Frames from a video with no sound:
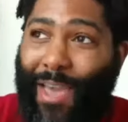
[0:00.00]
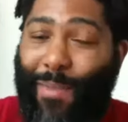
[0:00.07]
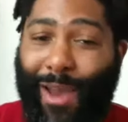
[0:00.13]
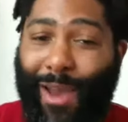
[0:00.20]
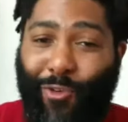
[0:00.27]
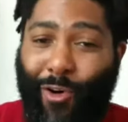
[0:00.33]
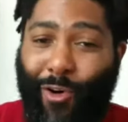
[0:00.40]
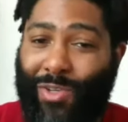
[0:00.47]
out of
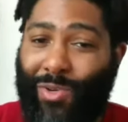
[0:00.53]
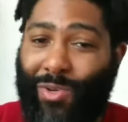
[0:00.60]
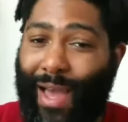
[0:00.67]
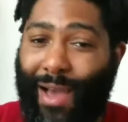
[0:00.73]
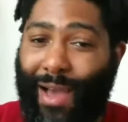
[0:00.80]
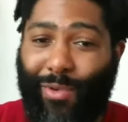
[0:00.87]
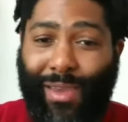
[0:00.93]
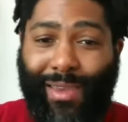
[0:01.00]
fourth of
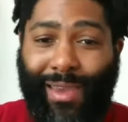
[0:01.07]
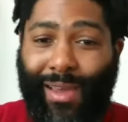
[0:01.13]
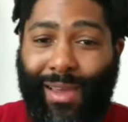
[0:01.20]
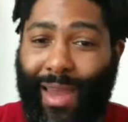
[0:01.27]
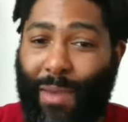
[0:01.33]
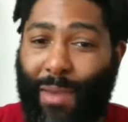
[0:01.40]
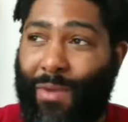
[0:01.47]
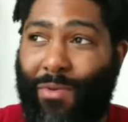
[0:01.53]
July weekend.
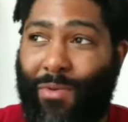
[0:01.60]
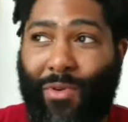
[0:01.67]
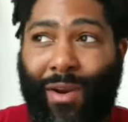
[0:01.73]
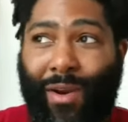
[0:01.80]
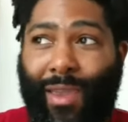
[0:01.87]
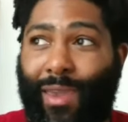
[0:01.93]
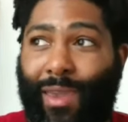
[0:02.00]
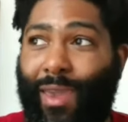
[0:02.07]
Like, people were
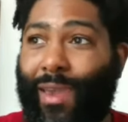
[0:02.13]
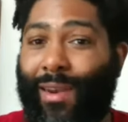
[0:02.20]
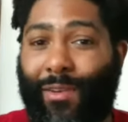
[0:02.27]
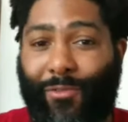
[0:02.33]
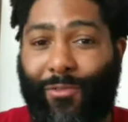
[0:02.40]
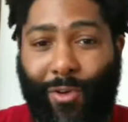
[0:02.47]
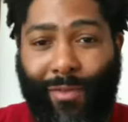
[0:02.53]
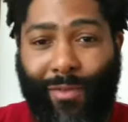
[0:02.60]
kicking it
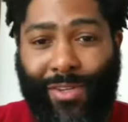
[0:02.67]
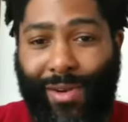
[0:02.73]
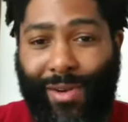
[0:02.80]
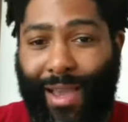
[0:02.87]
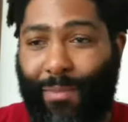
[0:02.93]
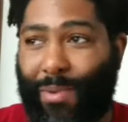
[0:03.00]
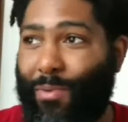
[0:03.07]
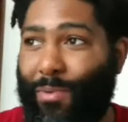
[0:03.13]
fourth of
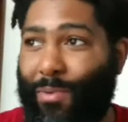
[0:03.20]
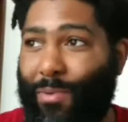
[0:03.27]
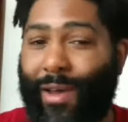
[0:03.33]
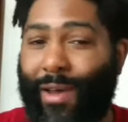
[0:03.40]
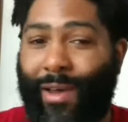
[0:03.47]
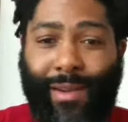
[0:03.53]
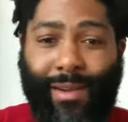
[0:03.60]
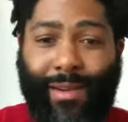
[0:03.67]
July. People were
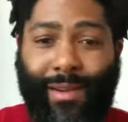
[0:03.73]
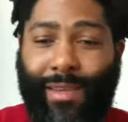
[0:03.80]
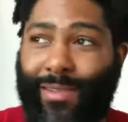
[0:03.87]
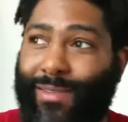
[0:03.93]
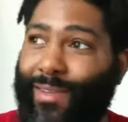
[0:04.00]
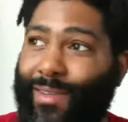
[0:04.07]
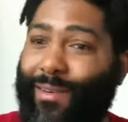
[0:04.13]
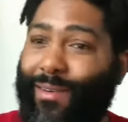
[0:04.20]
hugging and
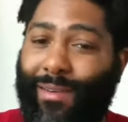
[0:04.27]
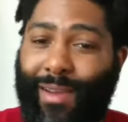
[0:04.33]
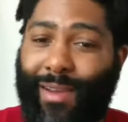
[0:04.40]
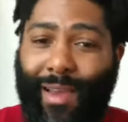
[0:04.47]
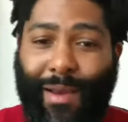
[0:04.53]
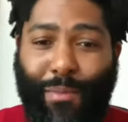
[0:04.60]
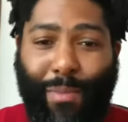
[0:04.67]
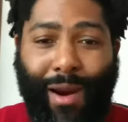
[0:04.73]
kissing and
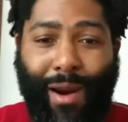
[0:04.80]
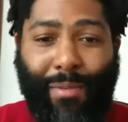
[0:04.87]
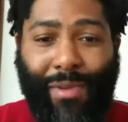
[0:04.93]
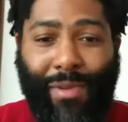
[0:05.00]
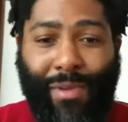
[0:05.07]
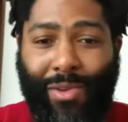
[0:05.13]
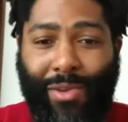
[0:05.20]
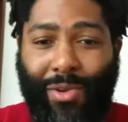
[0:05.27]

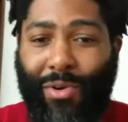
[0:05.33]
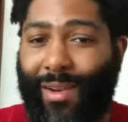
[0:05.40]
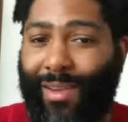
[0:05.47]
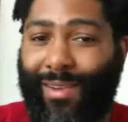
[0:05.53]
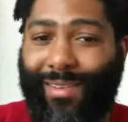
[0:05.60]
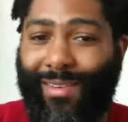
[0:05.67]
barbecuing and